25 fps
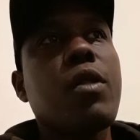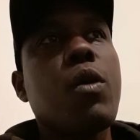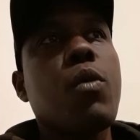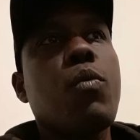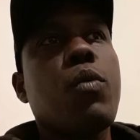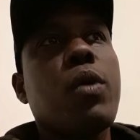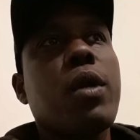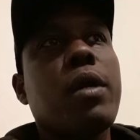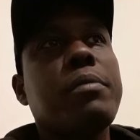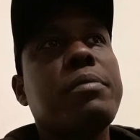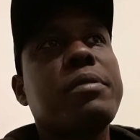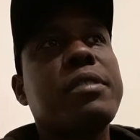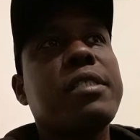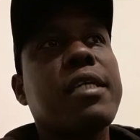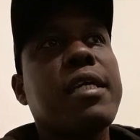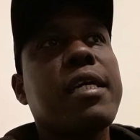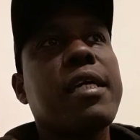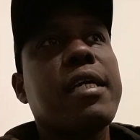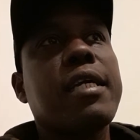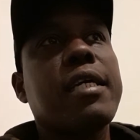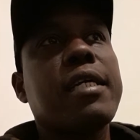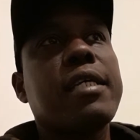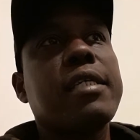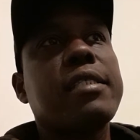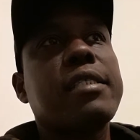what I'm
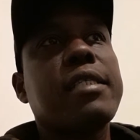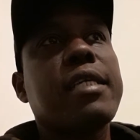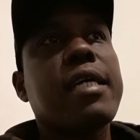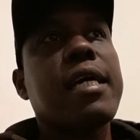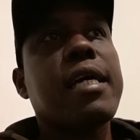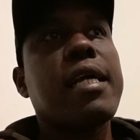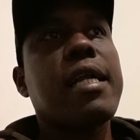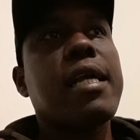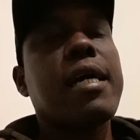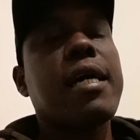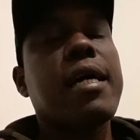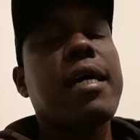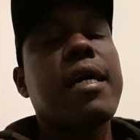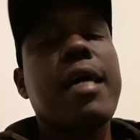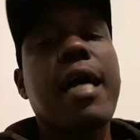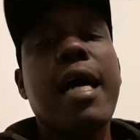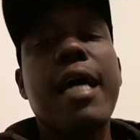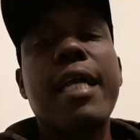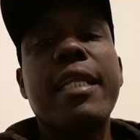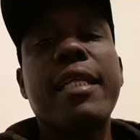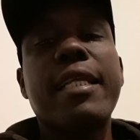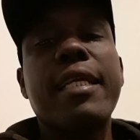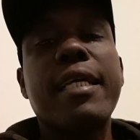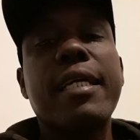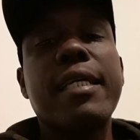saying is that
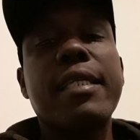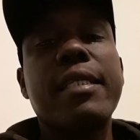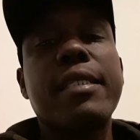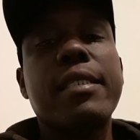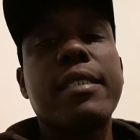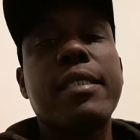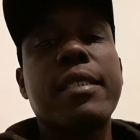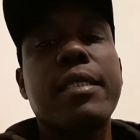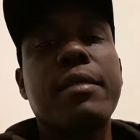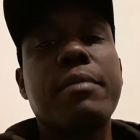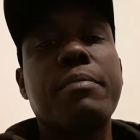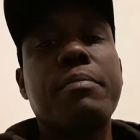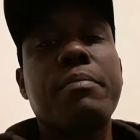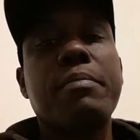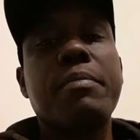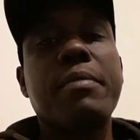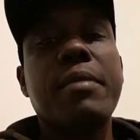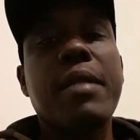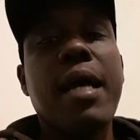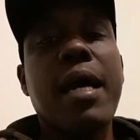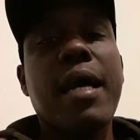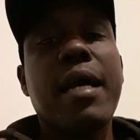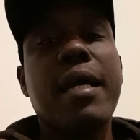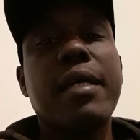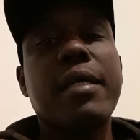I think
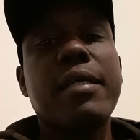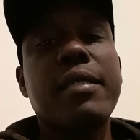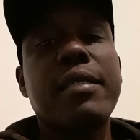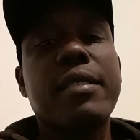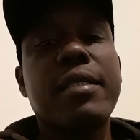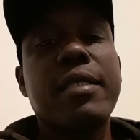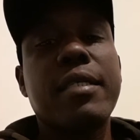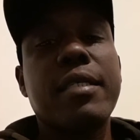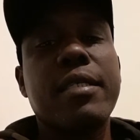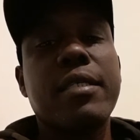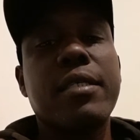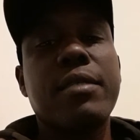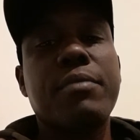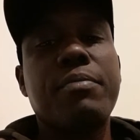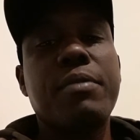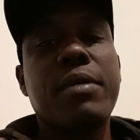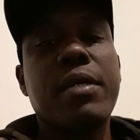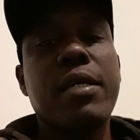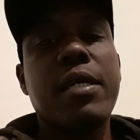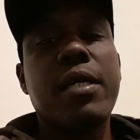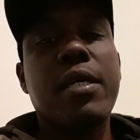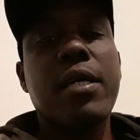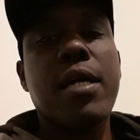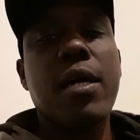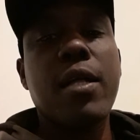tonight is
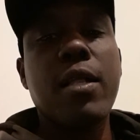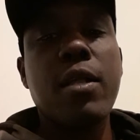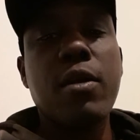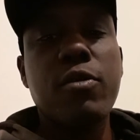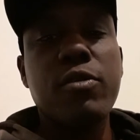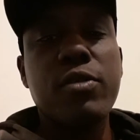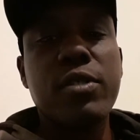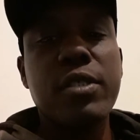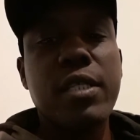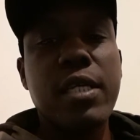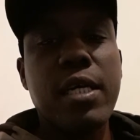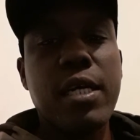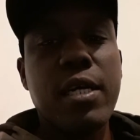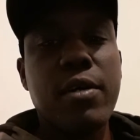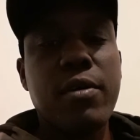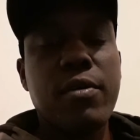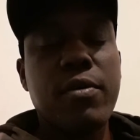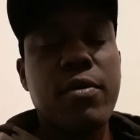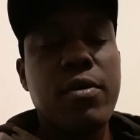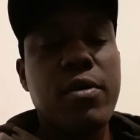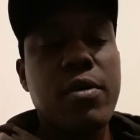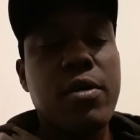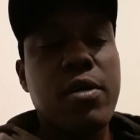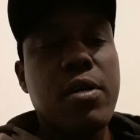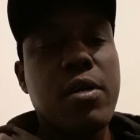be closing out
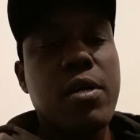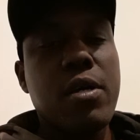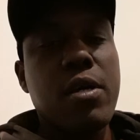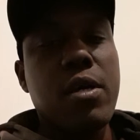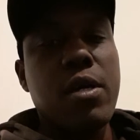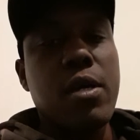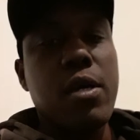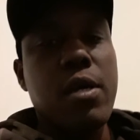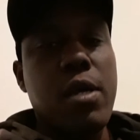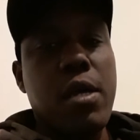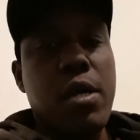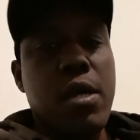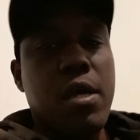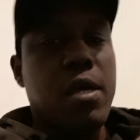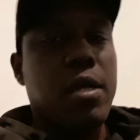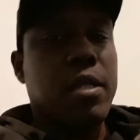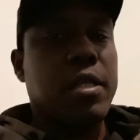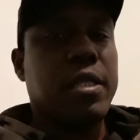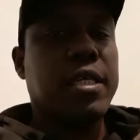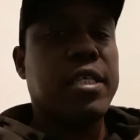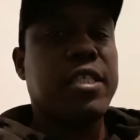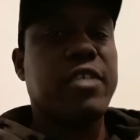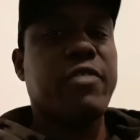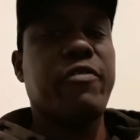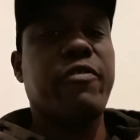
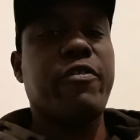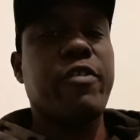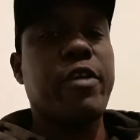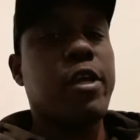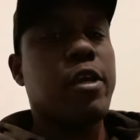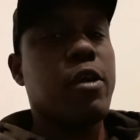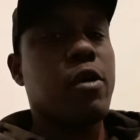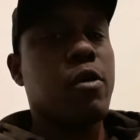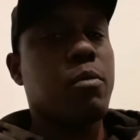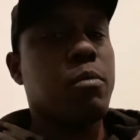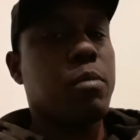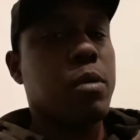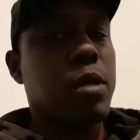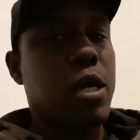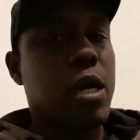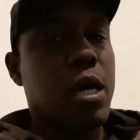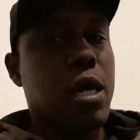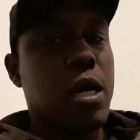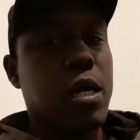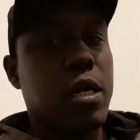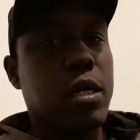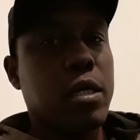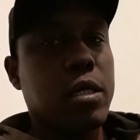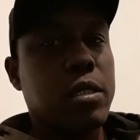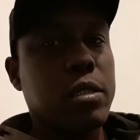this video
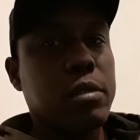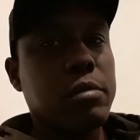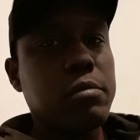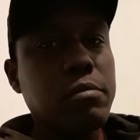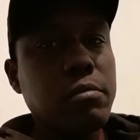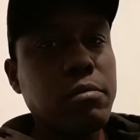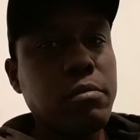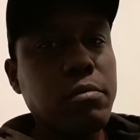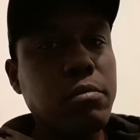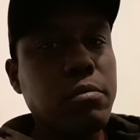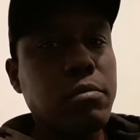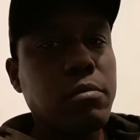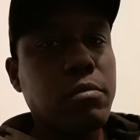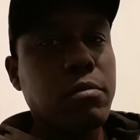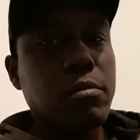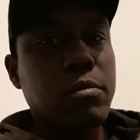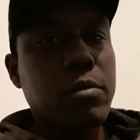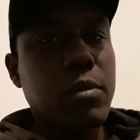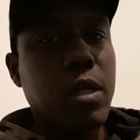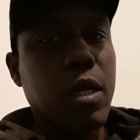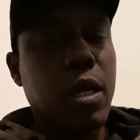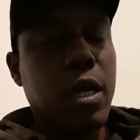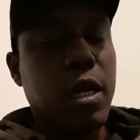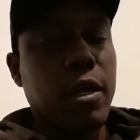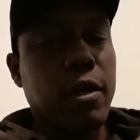blog
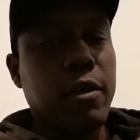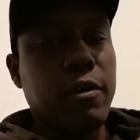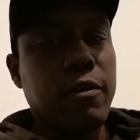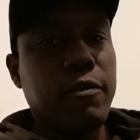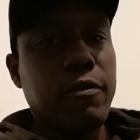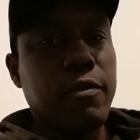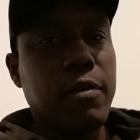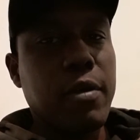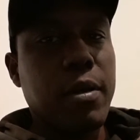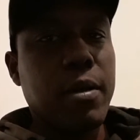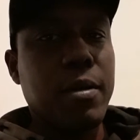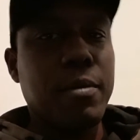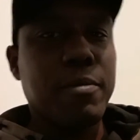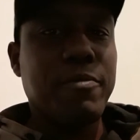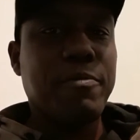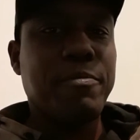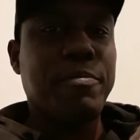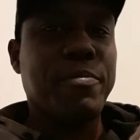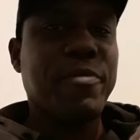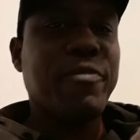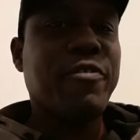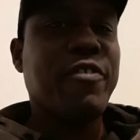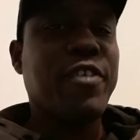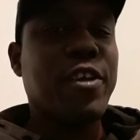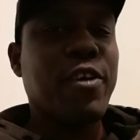of
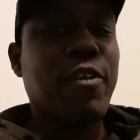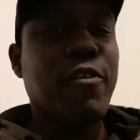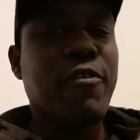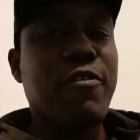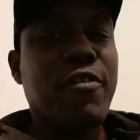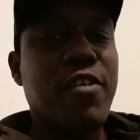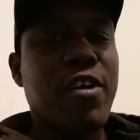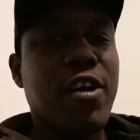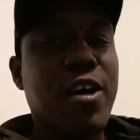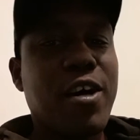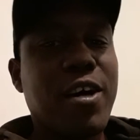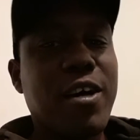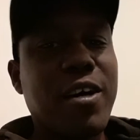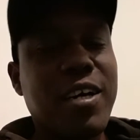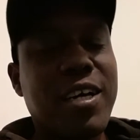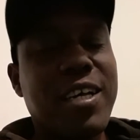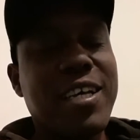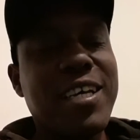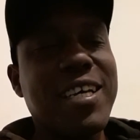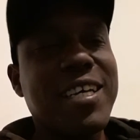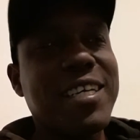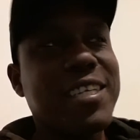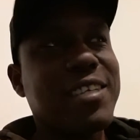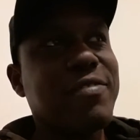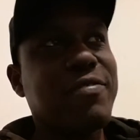video vlog
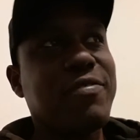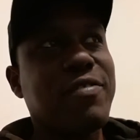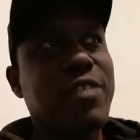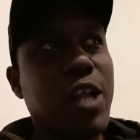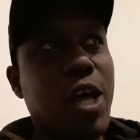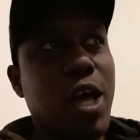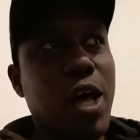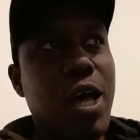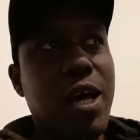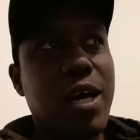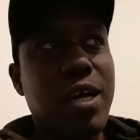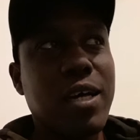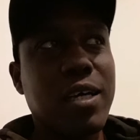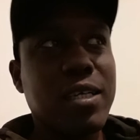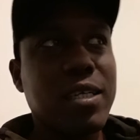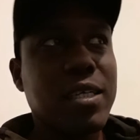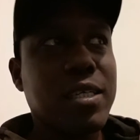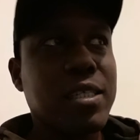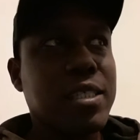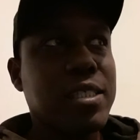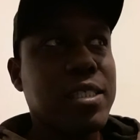vlog